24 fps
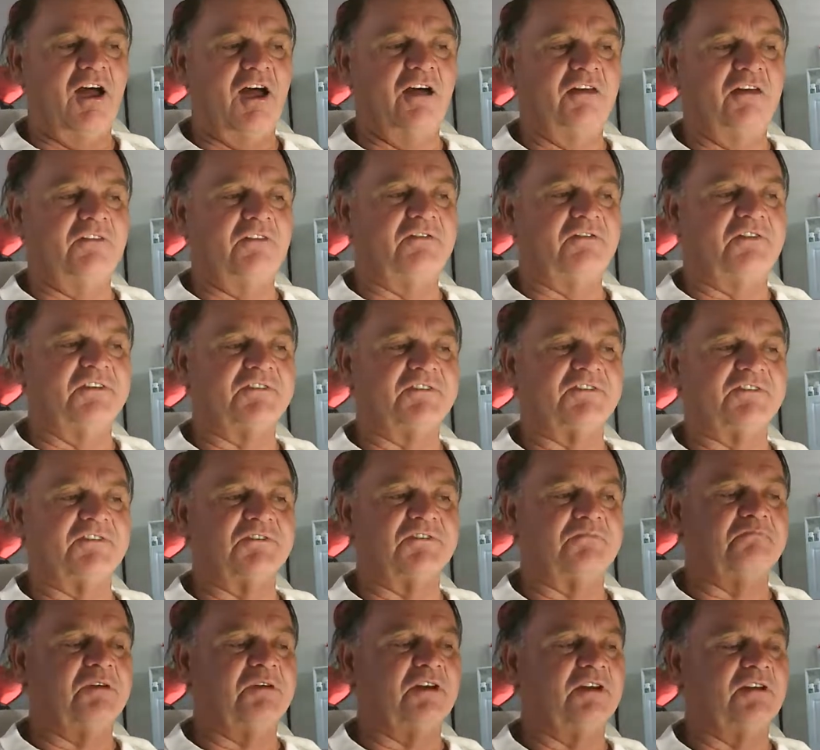this has
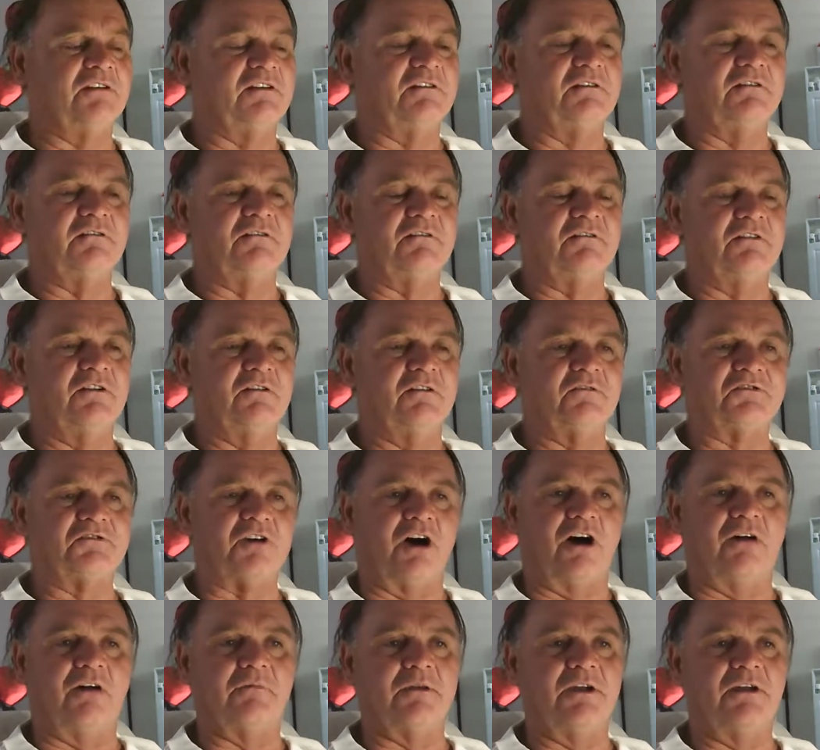been,
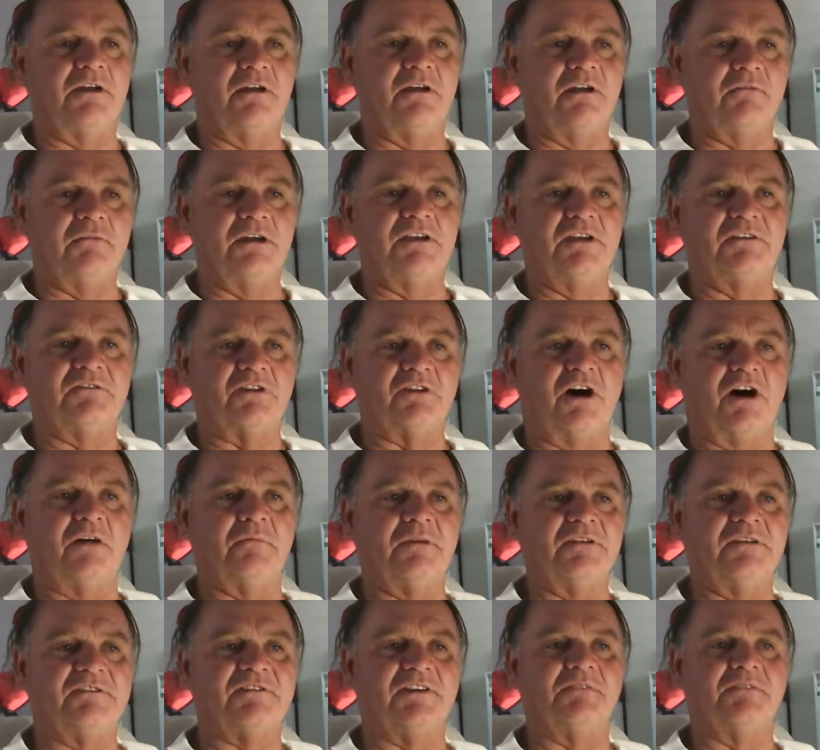Tommy and me and
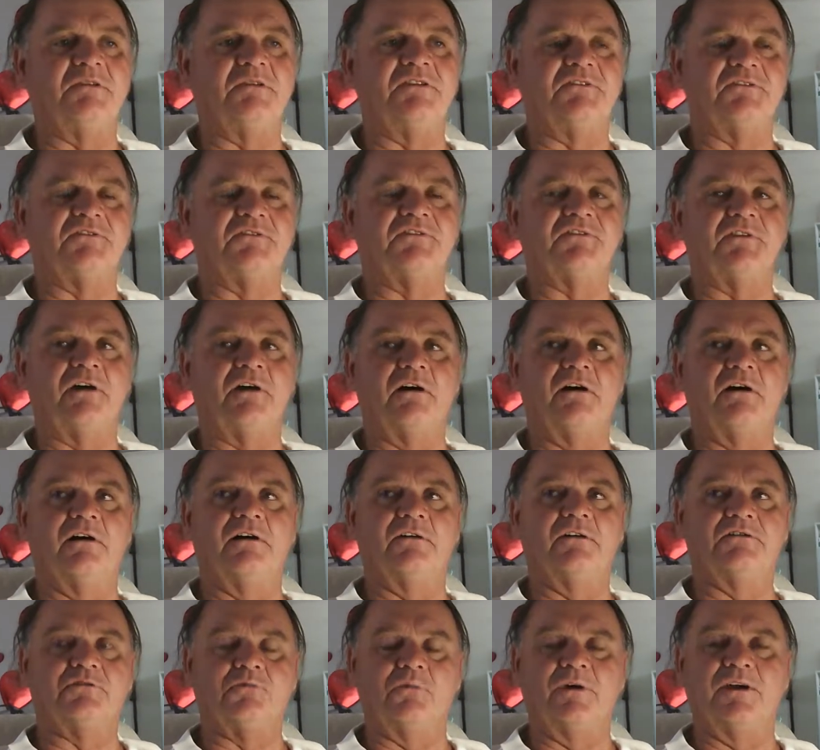Tommy, Timmy's
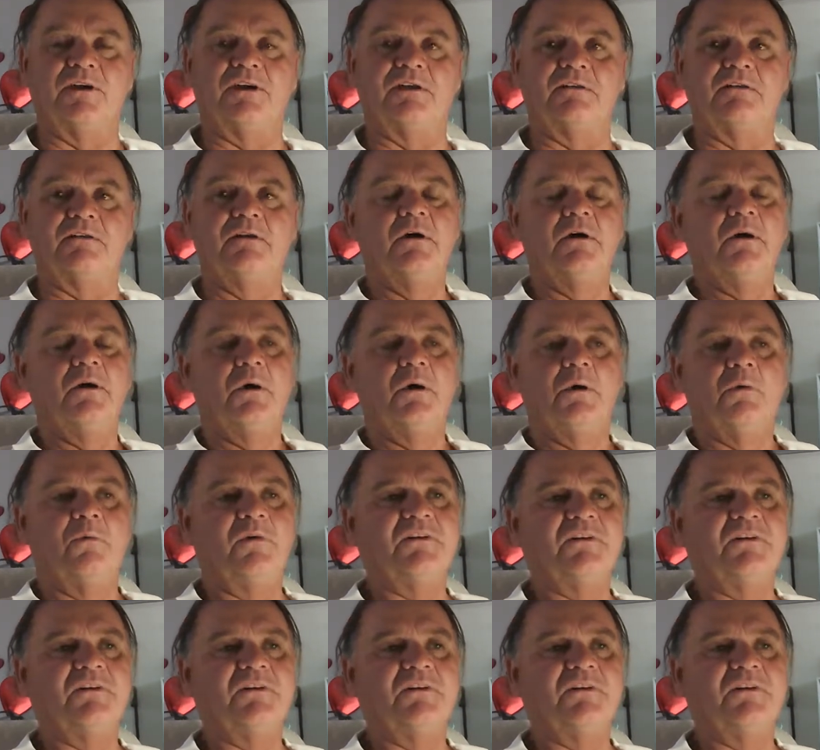twin, we